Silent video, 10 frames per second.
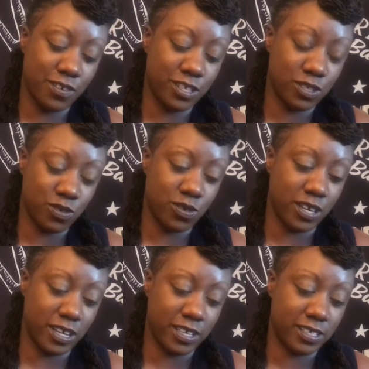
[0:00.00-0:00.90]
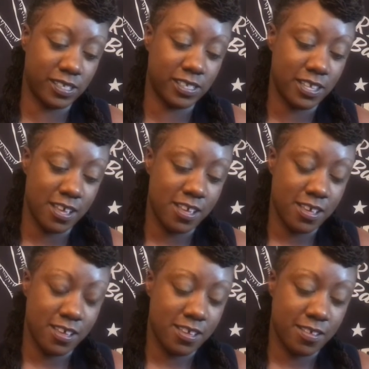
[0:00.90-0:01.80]
Taurus.
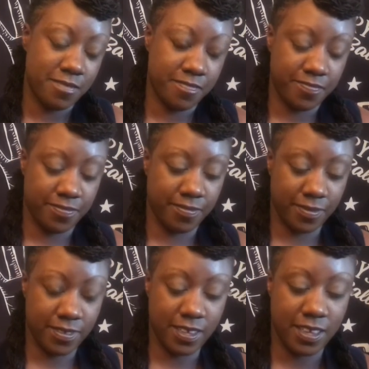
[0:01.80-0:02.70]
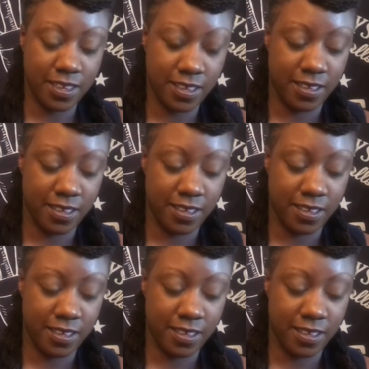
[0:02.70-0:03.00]
Okay.